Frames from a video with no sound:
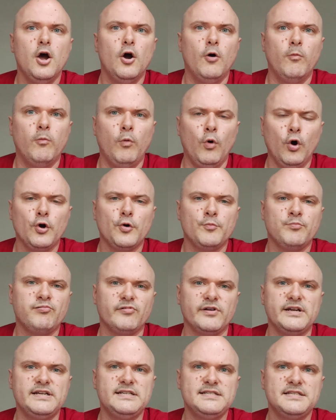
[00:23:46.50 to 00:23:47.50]
War
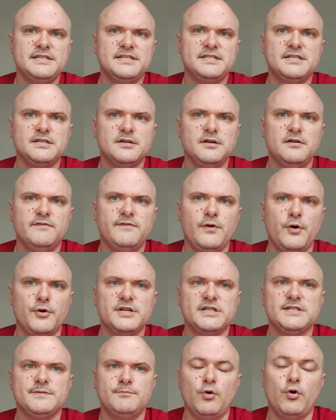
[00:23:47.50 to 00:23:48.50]
Priests
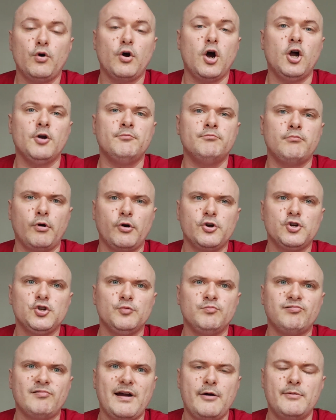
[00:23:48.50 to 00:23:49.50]
focus more on
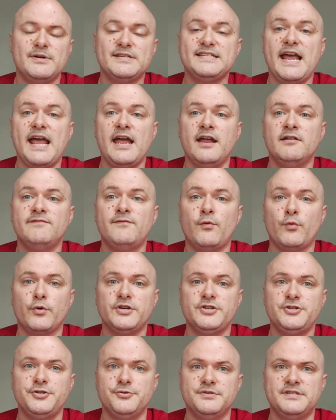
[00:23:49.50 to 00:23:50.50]
martial prowess and
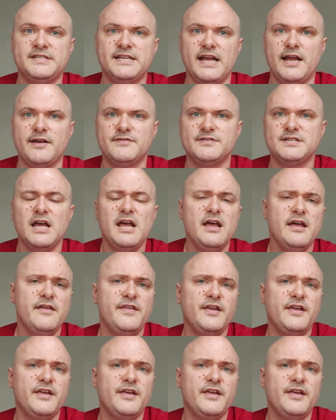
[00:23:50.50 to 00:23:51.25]
fortitude saves.